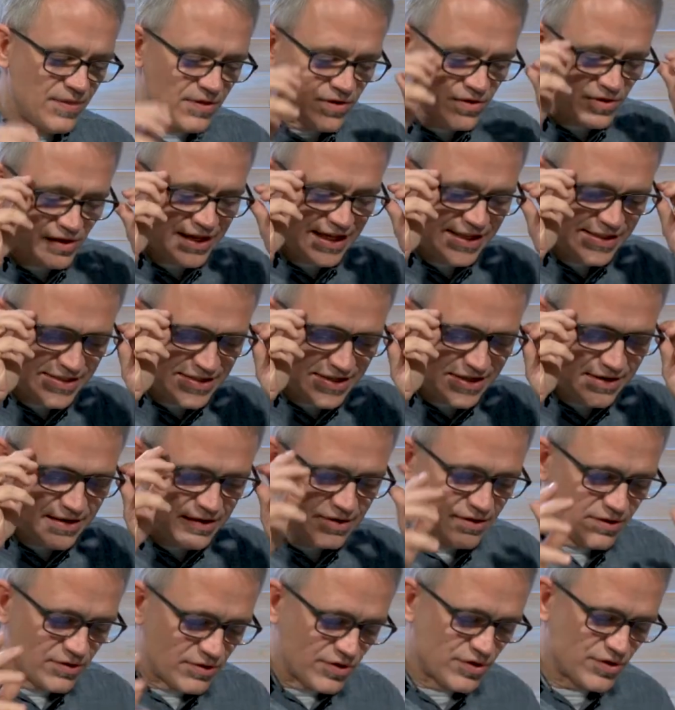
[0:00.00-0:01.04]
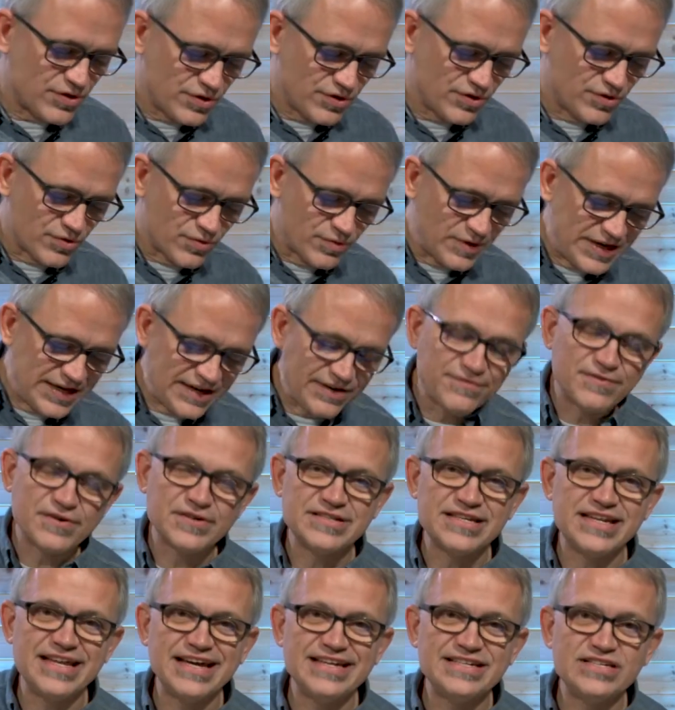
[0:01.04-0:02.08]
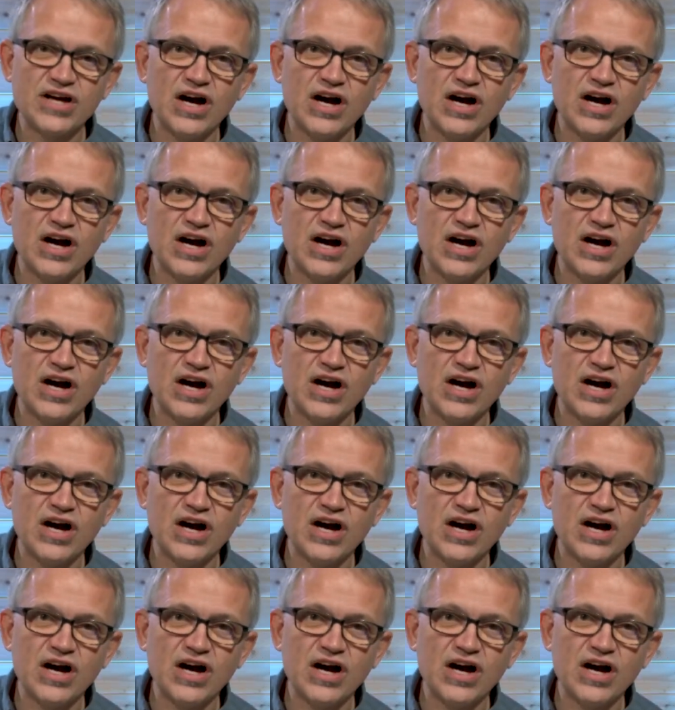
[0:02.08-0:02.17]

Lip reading: your lesson, or your reading for today,